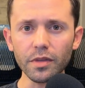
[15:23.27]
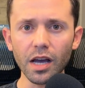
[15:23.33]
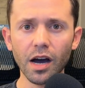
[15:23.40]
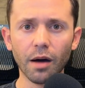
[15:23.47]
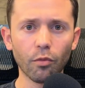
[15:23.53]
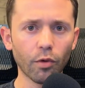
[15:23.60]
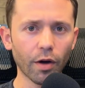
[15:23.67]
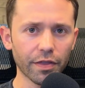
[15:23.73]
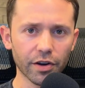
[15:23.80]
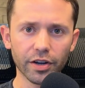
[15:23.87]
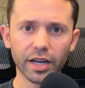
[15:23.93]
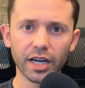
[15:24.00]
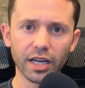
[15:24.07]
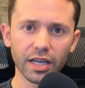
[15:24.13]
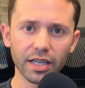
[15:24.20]
whether you're
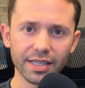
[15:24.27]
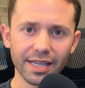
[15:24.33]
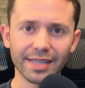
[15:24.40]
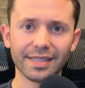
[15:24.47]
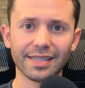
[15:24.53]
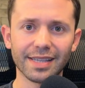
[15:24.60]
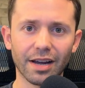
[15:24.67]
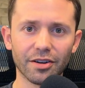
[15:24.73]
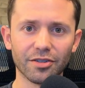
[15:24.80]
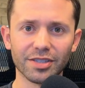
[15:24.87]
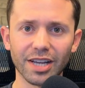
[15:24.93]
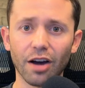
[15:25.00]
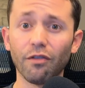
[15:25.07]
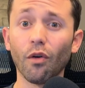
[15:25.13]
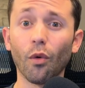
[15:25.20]
going to test this out
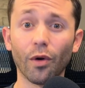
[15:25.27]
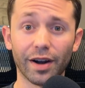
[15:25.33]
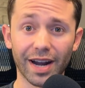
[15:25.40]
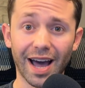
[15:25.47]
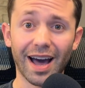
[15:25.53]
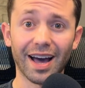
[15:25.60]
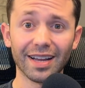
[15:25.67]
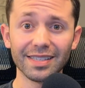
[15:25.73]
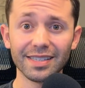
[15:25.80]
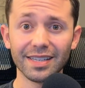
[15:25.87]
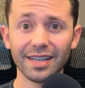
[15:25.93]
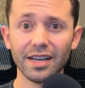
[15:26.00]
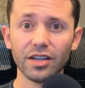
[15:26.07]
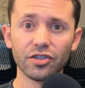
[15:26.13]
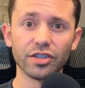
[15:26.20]
yourself or not,
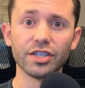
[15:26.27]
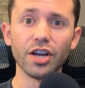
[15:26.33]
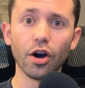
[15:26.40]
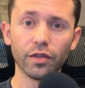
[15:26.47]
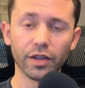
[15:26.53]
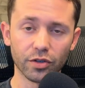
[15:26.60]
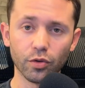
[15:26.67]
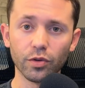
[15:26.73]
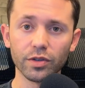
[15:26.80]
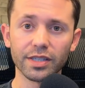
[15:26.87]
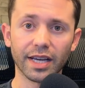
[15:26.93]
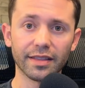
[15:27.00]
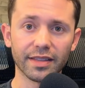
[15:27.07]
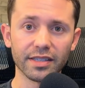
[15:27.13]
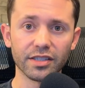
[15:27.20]
just know that tools
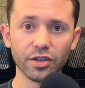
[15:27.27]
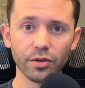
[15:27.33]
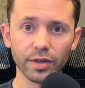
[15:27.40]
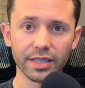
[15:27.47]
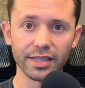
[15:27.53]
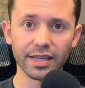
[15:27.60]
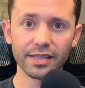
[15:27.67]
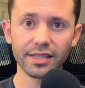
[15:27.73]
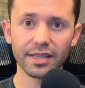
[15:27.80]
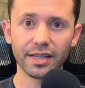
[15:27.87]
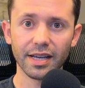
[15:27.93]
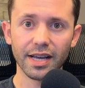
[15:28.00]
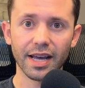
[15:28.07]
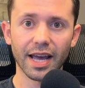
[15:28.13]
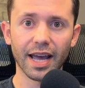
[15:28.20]
like this do exist
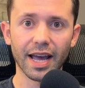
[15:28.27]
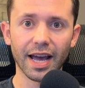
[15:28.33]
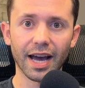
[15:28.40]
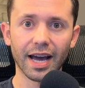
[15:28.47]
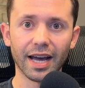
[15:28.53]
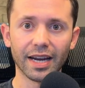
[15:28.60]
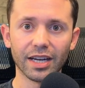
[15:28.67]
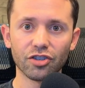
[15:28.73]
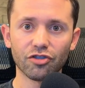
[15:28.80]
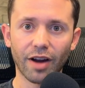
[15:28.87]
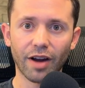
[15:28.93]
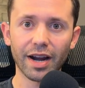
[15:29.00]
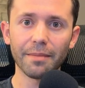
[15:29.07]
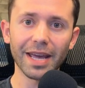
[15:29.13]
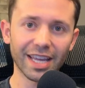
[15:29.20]
and try
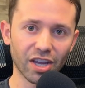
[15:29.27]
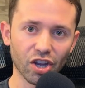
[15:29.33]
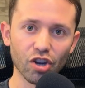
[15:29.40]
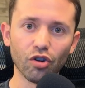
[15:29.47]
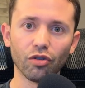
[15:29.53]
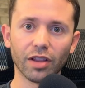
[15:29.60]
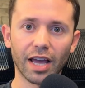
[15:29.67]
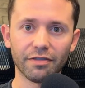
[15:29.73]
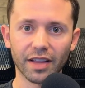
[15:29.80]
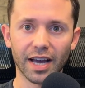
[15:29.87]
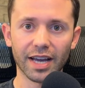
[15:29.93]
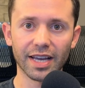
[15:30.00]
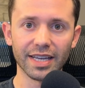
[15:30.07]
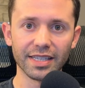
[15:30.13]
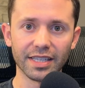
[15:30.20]
to make your life a
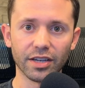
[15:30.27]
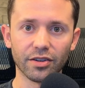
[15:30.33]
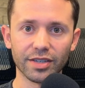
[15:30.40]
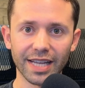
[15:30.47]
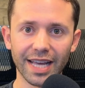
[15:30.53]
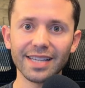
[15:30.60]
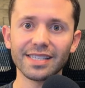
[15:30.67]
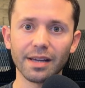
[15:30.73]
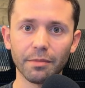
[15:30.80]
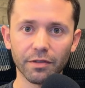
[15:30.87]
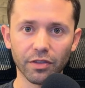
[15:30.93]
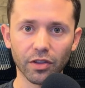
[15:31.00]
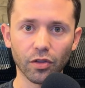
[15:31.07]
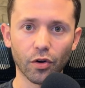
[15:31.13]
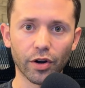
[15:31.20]
lot easier. Take some of
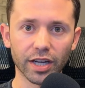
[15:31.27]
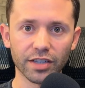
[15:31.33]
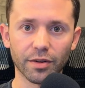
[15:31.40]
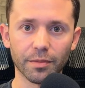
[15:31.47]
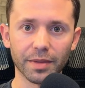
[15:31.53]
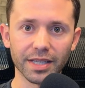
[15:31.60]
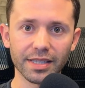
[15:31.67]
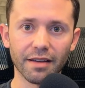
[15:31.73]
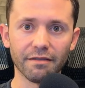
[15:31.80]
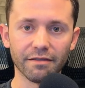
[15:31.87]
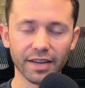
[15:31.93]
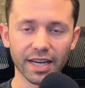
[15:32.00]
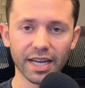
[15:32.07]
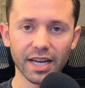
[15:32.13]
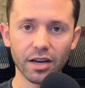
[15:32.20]
the learnings from this
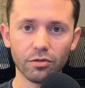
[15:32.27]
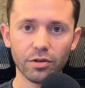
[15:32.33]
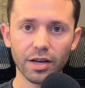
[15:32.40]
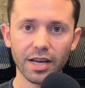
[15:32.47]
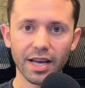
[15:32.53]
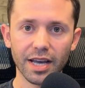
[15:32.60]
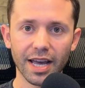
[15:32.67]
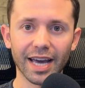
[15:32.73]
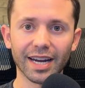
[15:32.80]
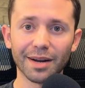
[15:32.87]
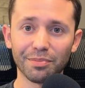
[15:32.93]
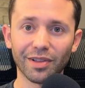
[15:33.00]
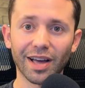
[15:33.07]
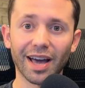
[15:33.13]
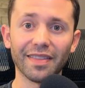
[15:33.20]
video and
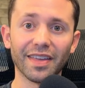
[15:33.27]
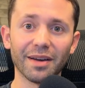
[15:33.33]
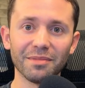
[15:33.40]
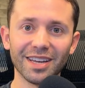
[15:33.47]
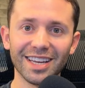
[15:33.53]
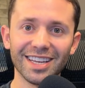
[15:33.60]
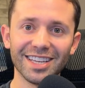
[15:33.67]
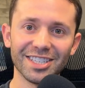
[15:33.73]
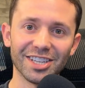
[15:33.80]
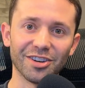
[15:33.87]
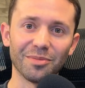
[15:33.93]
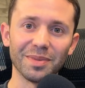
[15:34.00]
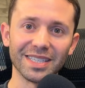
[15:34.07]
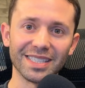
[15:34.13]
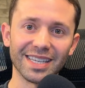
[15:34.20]
apply them to your
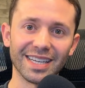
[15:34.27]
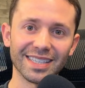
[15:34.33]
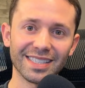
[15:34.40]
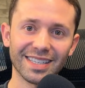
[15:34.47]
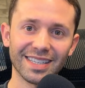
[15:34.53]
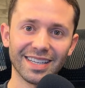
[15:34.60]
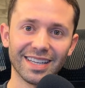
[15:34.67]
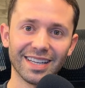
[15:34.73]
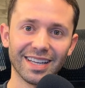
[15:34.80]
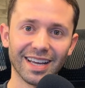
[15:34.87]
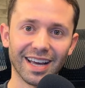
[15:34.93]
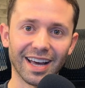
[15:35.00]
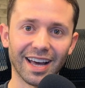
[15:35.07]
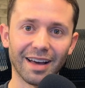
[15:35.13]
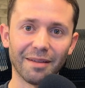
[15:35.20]
business.
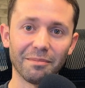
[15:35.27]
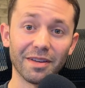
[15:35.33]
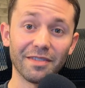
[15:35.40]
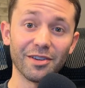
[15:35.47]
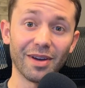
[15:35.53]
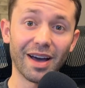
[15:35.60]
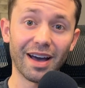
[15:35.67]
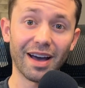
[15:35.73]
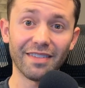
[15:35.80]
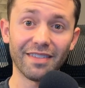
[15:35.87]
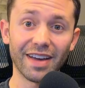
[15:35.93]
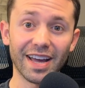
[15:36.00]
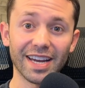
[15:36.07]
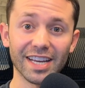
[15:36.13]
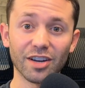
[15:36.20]
If you have any
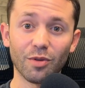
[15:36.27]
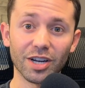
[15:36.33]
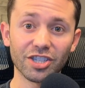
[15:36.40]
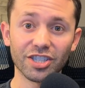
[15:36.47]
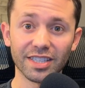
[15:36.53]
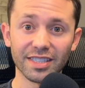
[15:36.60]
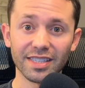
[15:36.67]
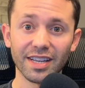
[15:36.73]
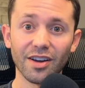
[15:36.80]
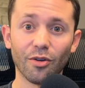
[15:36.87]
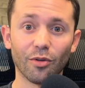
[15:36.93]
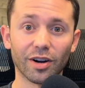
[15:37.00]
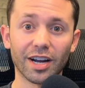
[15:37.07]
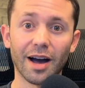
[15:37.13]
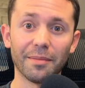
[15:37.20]
questions or
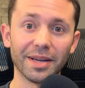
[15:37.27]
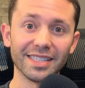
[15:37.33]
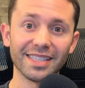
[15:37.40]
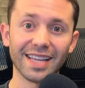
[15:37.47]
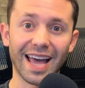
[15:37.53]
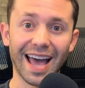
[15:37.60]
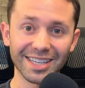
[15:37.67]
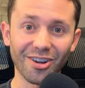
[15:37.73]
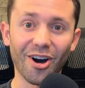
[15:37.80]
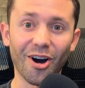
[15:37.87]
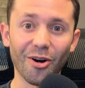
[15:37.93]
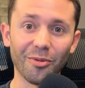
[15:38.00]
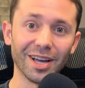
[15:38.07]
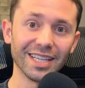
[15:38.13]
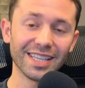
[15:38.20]
comments, as
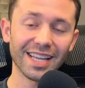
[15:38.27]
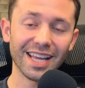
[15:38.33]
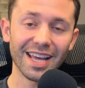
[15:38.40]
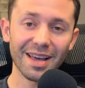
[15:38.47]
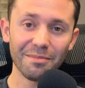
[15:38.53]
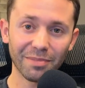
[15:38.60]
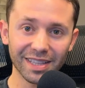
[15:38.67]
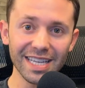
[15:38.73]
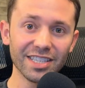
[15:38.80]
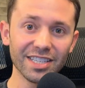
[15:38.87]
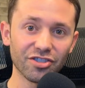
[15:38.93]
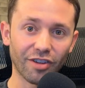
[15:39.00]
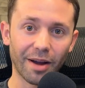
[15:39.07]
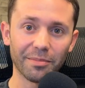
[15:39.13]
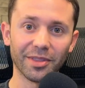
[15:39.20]
always, please
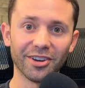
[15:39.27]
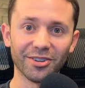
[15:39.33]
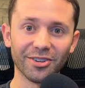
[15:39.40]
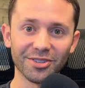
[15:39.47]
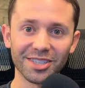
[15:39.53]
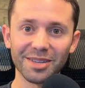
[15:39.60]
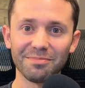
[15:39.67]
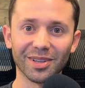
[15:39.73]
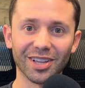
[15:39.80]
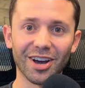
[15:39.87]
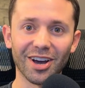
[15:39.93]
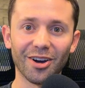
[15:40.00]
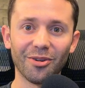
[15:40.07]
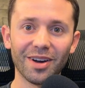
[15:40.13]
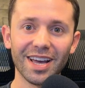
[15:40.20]
drop those
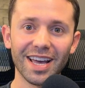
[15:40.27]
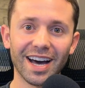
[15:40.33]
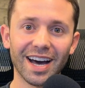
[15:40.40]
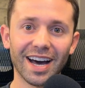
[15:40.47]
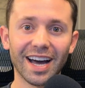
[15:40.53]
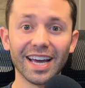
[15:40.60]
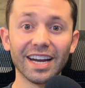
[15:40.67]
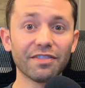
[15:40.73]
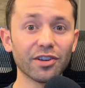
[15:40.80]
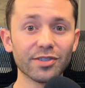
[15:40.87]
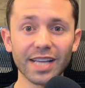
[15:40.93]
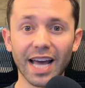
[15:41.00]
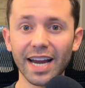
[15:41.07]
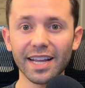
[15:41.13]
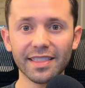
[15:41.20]
below. And if there's
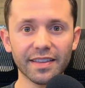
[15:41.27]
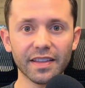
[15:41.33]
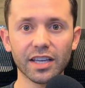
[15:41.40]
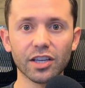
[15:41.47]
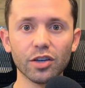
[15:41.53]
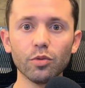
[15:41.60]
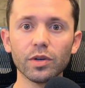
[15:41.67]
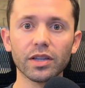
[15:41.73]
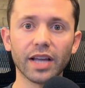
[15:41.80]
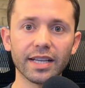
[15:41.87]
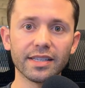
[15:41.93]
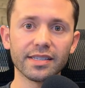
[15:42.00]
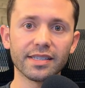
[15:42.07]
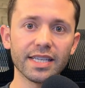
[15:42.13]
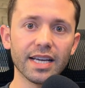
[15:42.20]
anything that you would like
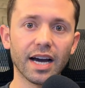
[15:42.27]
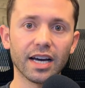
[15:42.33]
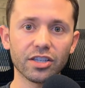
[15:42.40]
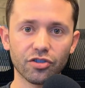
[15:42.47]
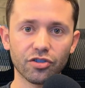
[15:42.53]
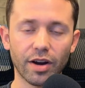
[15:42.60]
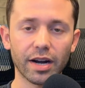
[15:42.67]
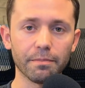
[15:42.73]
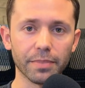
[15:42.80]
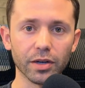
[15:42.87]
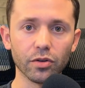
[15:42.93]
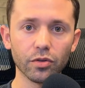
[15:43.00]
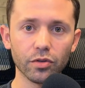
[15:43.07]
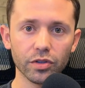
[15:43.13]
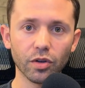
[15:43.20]
to see us try to
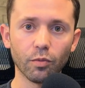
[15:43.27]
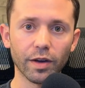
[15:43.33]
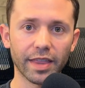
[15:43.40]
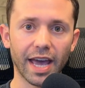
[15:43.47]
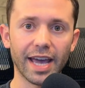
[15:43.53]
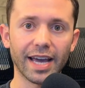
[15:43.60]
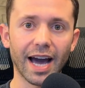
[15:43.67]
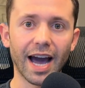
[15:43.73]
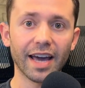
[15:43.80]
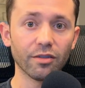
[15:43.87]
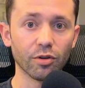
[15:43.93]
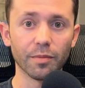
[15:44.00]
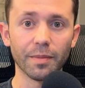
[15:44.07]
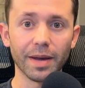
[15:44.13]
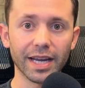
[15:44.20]
build with AI that
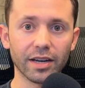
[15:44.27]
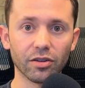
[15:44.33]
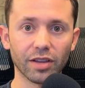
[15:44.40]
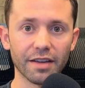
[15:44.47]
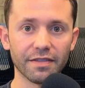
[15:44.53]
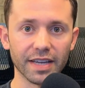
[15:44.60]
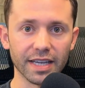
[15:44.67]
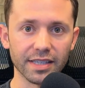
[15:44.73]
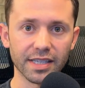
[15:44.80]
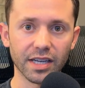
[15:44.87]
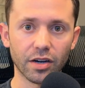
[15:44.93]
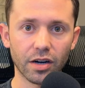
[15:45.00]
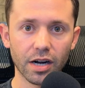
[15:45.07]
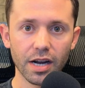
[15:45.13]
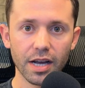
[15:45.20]
would make your life
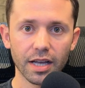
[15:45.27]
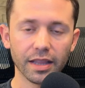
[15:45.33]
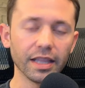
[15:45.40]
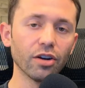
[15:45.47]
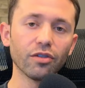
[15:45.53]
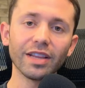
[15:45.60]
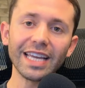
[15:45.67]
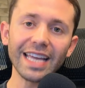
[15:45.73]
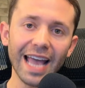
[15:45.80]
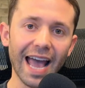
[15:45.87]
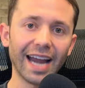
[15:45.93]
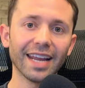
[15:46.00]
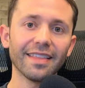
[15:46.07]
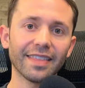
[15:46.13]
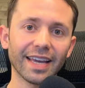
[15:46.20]
easier, literally
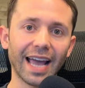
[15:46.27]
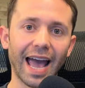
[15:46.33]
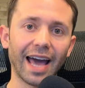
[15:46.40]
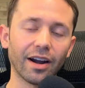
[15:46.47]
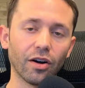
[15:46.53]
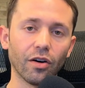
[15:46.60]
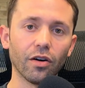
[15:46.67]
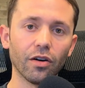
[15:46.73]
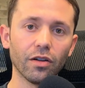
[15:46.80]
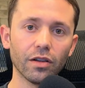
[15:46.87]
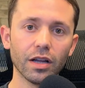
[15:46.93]
anything at all,